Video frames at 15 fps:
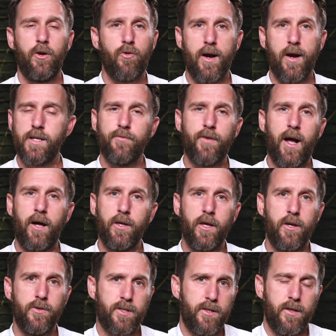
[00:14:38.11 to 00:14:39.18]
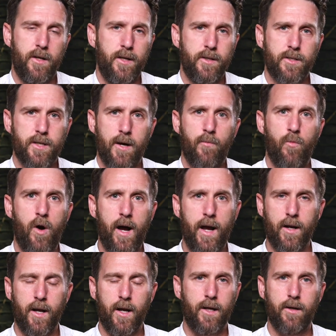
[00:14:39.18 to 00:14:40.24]
greater values in, in some
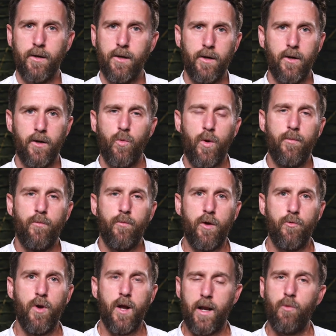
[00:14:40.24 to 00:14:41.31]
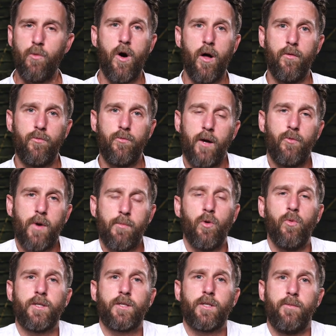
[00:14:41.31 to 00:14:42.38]
way, like we, we really want, like
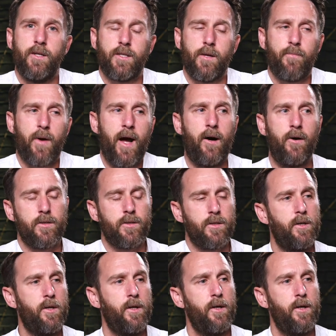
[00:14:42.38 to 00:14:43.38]
Rebel Wisdom is about,